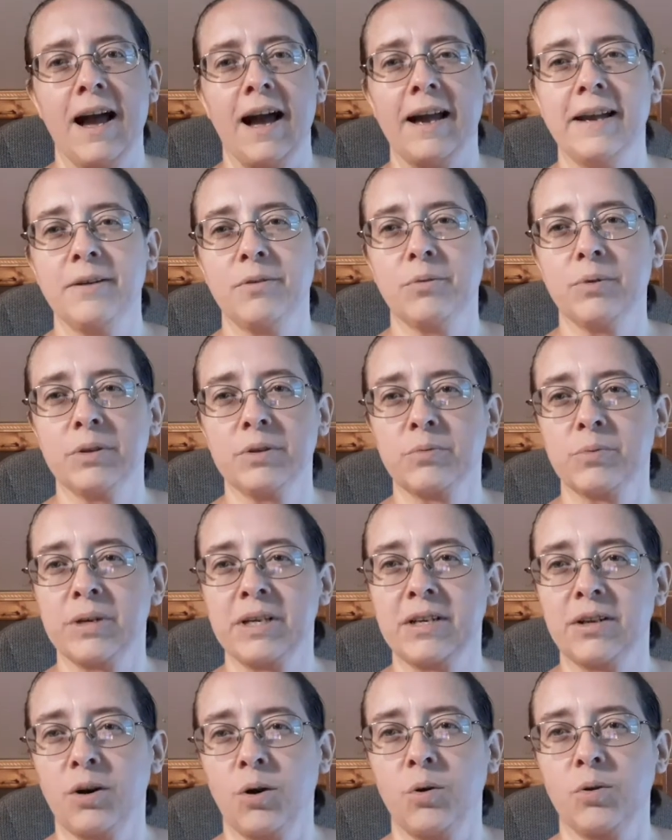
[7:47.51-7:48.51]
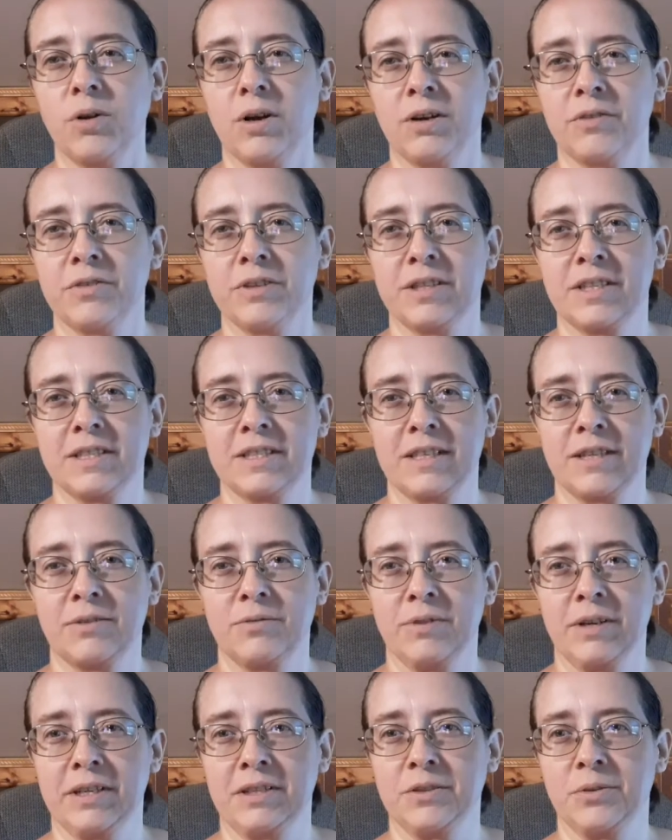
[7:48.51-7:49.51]
I didn't really read a whole lot of it because I
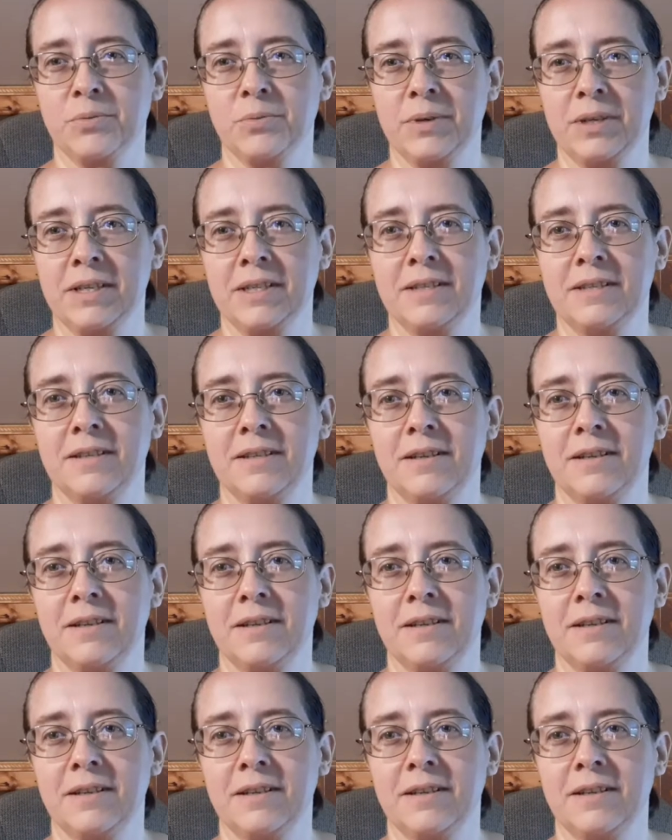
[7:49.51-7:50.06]
don't like to read